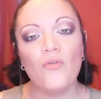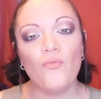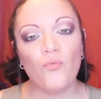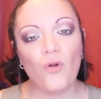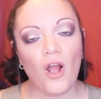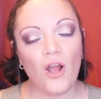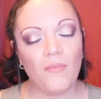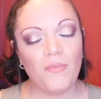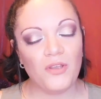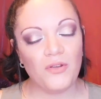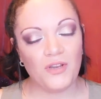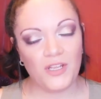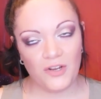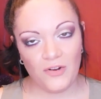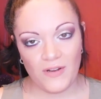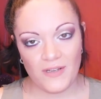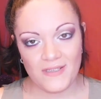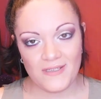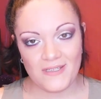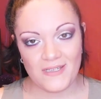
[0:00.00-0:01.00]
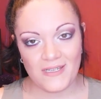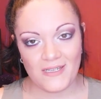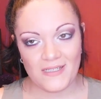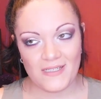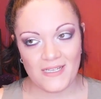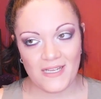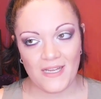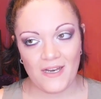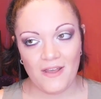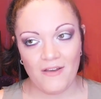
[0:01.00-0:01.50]
Raw Beauty Christie
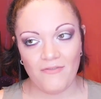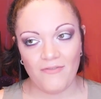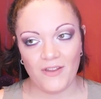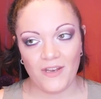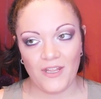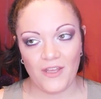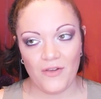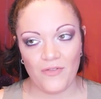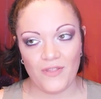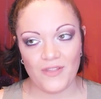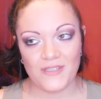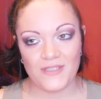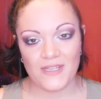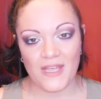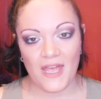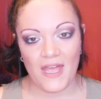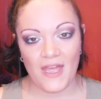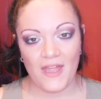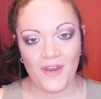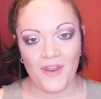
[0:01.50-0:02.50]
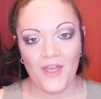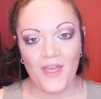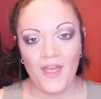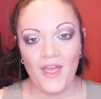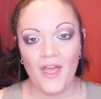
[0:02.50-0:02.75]
did a video that said,